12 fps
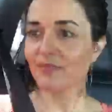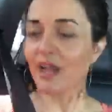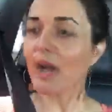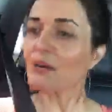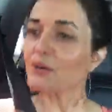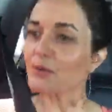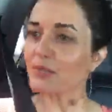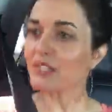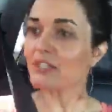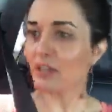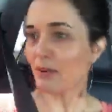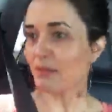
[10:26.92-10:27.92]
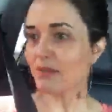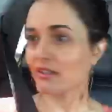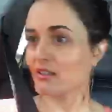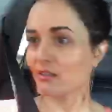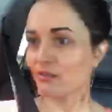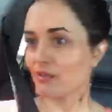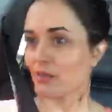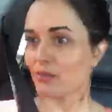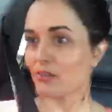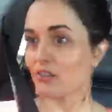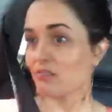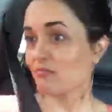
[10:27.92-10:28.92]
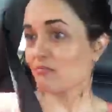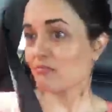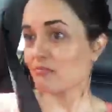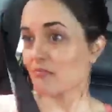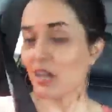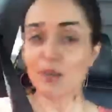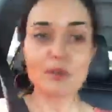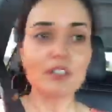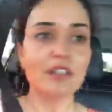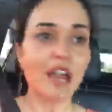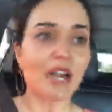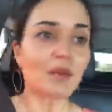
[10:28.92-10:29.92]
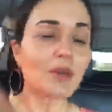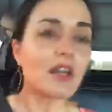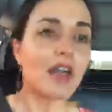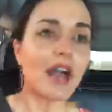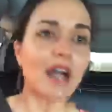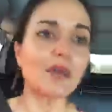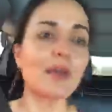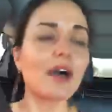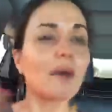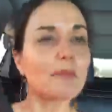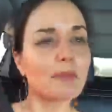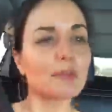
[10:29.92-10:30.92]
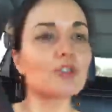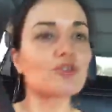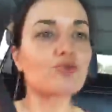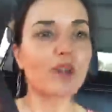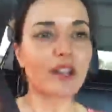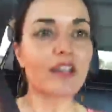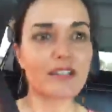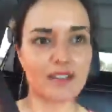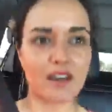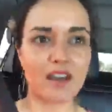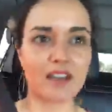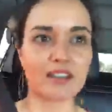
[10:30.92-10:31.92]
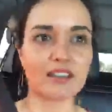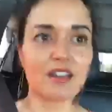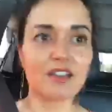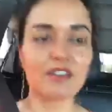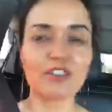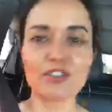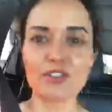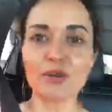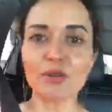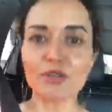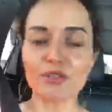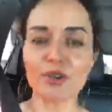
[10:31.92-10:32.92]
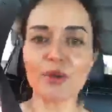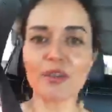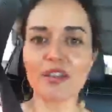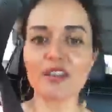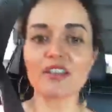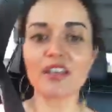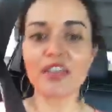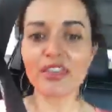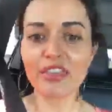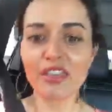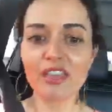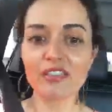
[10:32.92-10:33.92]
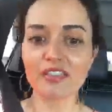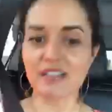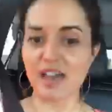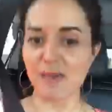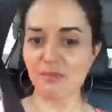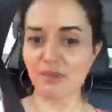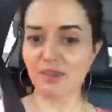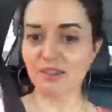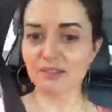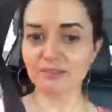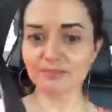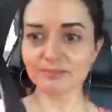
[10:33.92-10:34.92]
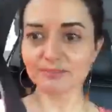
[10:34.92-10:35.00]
How do we stop being stone throwers? How do we help people to recognize that stone throwing is a thing that's happening?